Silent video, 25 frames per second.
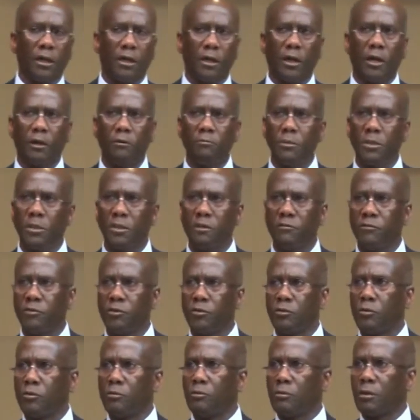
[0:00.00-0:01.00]
How many of
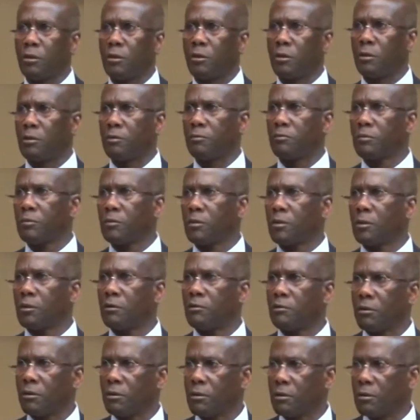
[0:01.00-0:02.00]
you are
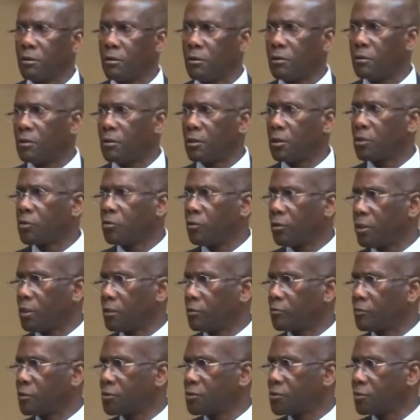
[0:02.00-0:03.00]

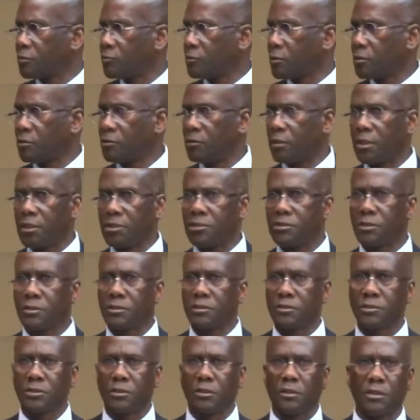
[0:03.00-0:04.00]
acquainted with someone who has
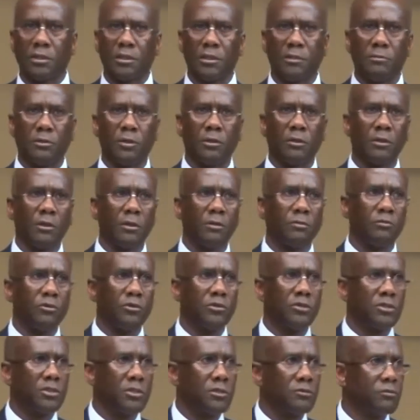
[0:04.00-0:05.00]
sickle cell anemia?
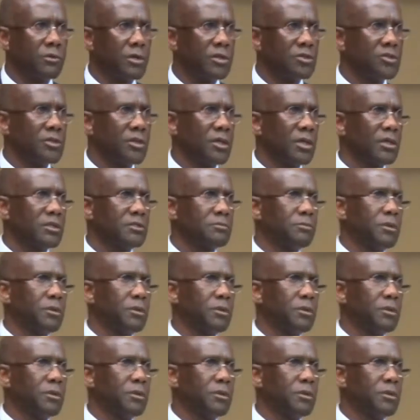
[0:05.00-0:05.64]
Would you just raise your hands,